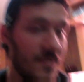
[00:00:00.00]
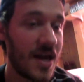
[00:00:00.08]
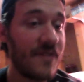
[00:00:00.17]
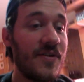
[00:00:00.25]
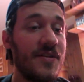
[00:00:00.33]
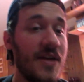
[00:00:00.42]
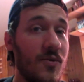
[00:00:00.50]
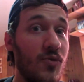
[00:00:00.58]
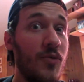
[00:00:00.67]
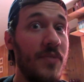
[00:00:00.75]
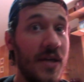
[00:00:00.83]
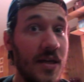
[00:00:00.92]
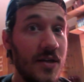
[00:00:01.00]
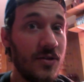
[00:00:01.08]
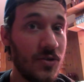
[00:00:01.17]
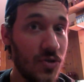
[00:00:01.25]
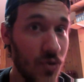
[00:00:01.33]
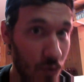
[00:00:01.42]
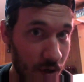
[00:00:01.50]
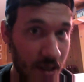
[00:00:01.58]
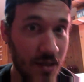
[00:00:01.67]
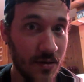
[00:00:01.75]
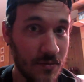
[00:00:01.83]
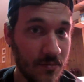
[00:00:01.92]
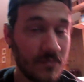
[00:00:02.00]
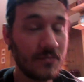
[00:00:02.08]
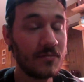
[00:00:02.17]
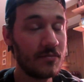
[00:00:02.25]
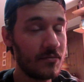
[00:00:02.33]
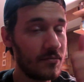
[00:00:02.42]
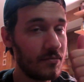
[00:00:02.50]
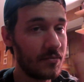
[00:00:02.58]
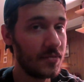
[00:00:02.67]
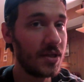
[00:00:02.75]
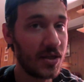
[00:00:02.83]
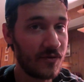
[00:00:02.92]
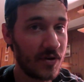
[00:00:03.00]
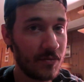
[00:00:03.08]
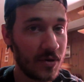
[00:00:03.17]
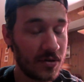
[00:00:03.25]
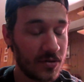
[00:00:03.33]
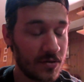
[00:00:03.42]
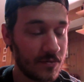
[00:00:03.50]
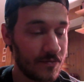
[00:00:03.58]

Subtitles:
Everything will be enjoyed. Thank you very much.